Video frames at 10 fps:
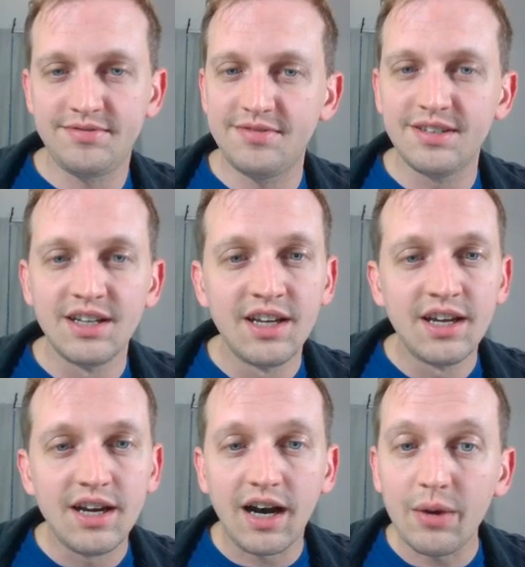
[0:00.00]
I
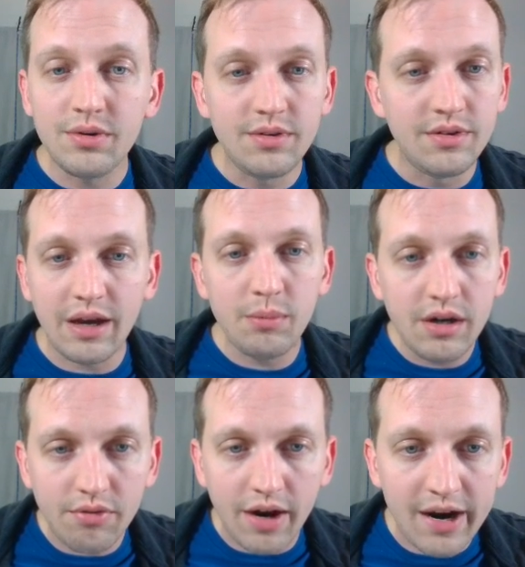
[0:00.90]
would be here
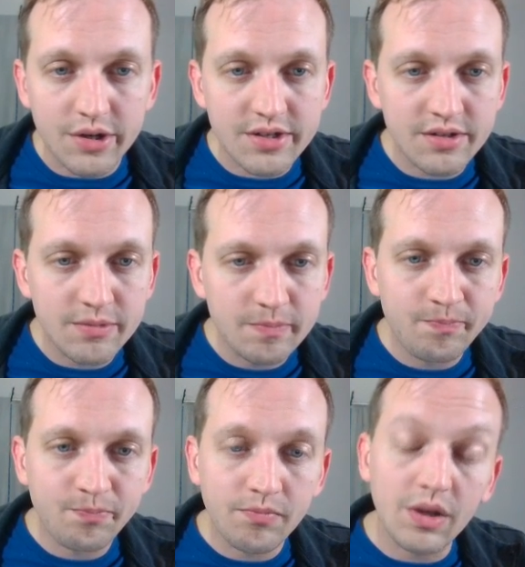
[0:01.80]
for hours.
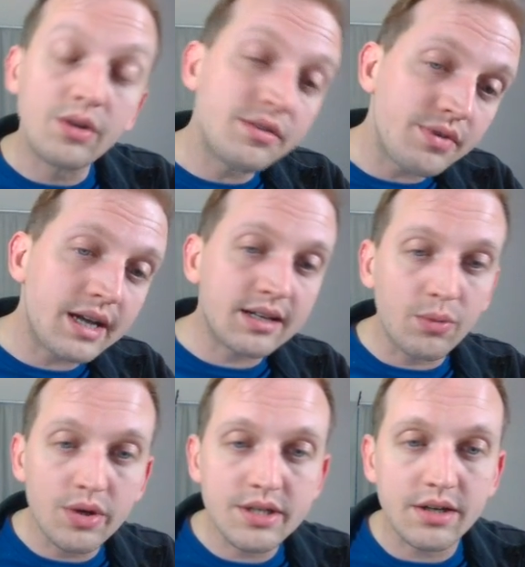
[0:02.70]
Well, in fact, I
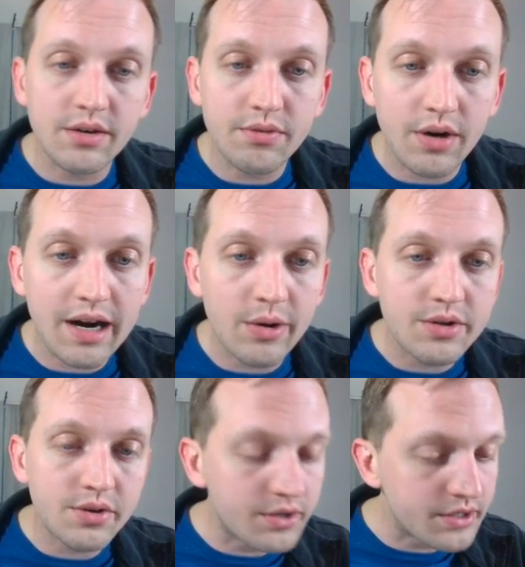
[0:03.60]
was here for
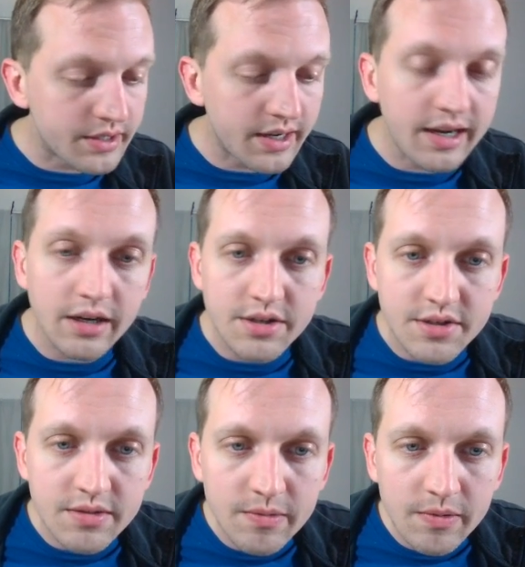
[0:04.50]
hours earlier today,
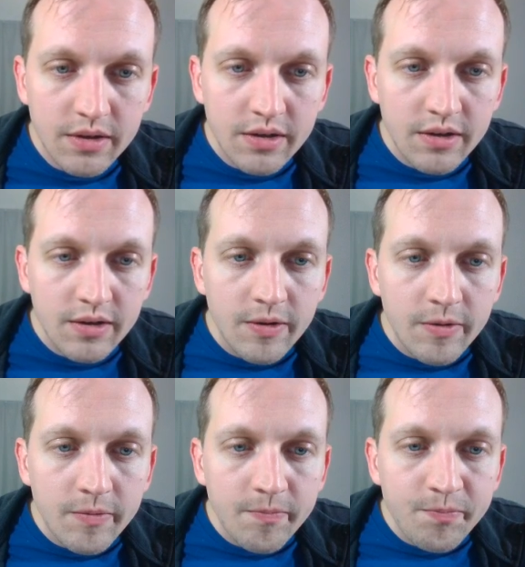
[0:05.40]
just
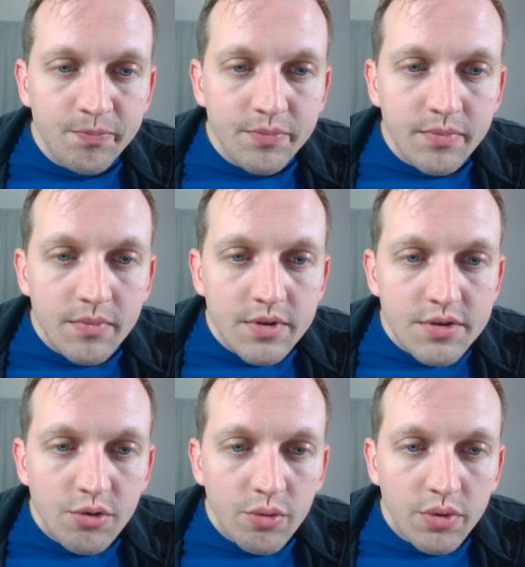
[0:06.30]
screwing
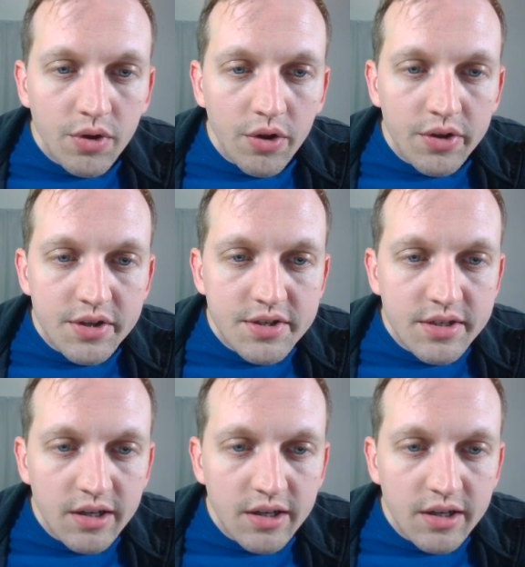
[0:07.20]
with all this stuff.